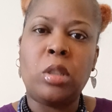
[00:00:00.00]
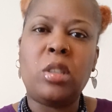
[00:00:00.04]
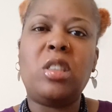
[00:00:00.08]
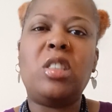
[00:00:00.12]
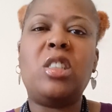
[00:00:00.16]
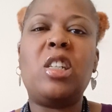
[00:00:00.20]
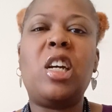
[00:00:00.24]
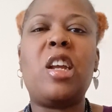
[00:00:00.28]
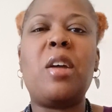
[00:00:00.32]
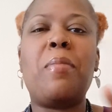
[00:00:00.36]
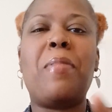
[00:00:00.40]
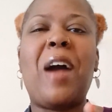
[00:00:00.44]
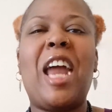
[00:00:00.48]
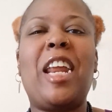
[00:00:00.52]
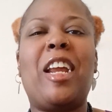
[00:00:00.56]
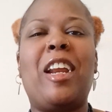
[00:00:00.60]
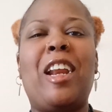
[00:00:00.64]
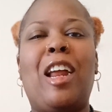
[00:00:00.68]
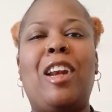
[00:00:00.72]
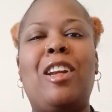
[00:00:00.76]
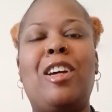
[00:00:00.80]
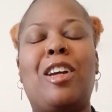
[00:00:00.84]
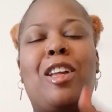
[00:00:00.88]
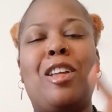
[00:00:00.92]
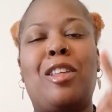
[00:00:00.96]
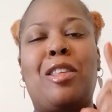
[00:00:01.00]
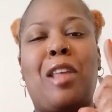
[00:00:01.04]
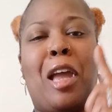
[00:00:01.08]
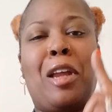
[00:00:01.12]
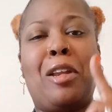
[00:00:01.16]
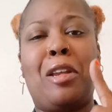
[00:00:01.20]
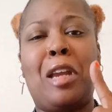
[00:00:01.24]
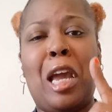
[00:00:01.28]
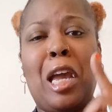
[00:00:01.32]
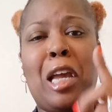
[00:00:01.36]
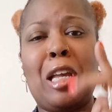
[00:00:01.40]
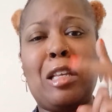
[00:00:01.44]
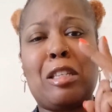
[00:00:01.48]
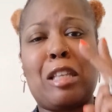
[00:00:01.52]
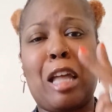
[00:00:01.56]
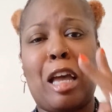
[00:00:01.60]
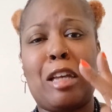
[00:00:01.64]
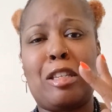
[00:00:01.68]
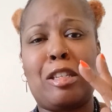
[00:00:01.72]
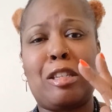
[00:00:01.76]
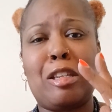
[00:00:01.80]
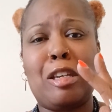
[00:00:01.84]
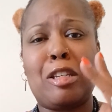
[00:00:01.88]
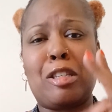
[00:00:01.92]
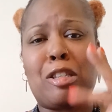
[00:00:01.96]
Anybody that look at their niece, their
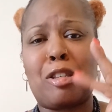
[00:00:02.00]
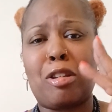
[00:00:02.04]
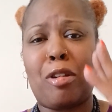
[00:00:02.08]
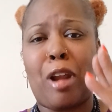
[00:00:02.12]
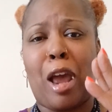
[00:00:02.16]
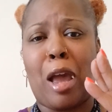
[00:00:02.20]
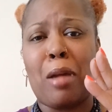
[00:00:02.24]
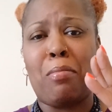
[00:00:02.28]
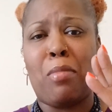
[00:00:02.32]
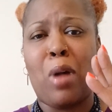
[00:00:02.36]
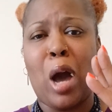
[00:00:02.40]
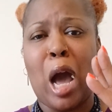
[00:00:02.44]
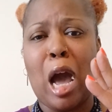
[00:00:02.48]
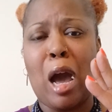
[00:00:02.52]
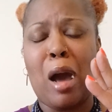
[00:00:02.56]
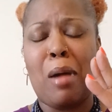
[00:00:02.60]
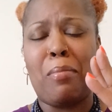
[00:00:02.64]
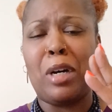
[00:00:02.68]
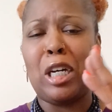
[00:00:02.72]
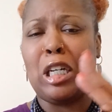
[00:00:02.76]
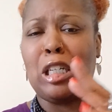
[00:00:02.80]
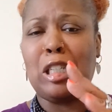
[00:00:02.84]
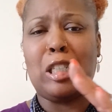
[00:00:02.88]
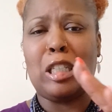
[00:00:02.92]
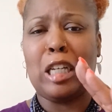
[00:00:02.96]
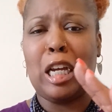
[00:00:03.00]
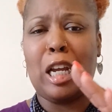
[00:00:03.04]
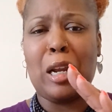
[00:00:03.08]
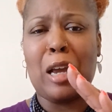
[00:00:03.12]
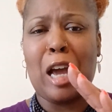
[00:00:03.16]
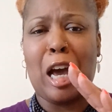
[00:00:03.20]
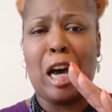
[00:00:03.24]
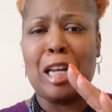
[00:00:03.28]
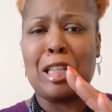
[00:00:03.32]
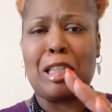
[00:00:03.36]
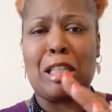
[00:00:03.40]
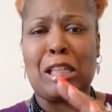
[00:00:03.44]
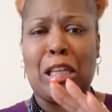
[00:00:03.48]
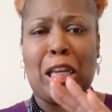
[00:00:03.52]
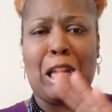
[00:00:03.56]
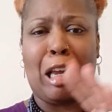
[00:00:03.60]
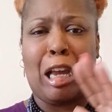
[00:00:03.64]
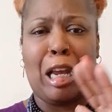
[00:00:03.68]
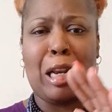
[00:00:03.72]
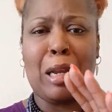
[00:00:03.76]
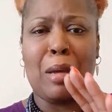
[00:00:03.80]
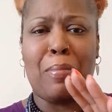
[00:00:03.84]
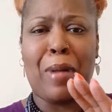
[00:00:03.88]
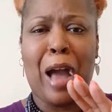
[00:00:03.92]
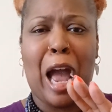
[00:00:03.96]
sister, their mama, any auntie,
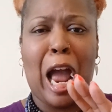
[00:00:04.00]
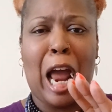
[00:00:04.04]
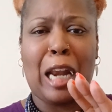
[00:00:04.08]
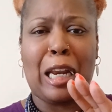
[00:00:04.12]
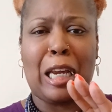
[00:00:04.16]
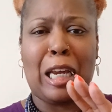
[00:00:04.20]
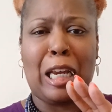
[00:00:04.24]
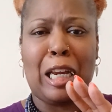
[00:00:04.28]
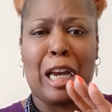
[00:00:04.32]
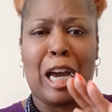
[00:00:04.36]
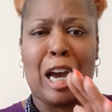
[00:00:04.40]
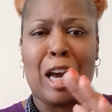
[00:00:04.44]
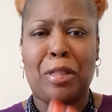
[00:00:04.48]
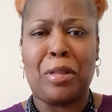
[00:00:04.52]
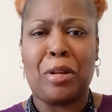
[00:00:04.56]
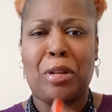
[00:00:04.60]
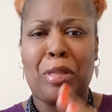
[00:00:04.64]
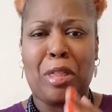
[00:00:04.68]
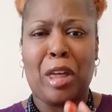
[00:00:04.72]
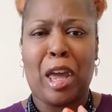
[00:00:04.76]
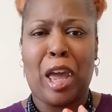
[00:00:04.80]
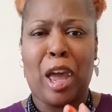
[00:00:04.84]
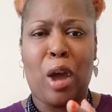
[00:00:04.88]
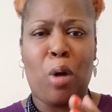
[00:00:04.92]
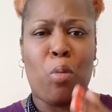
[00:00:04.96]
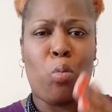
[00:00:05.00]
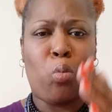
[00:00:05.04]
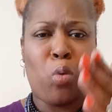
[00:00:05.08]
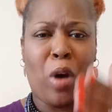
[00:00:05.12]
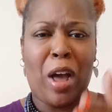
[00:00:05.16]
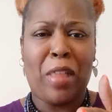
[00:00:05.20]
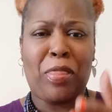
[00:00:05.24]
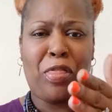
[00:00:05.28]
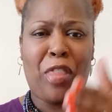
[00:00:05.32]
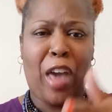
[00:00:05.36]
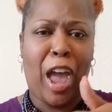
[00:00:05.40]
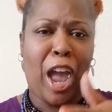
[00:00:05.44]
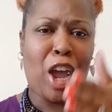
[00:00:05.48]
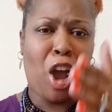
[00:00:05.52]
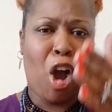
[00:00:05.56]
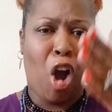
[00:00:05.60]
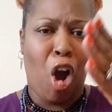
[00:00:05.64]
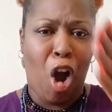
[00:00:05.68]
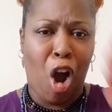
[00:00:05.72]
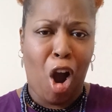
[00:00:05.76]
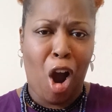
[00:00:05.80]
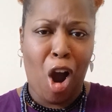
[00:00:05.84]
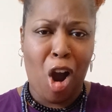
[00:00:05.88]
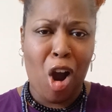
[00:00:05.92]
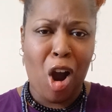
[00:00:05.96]
anybody other than what they
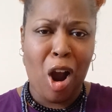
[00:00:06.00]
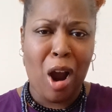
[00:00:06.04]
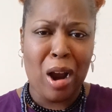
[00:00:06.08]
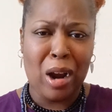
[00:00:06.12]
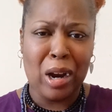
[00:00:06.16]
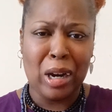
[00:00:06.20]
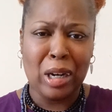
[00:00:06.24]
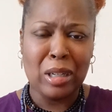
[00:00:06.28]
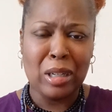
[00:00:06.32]
are,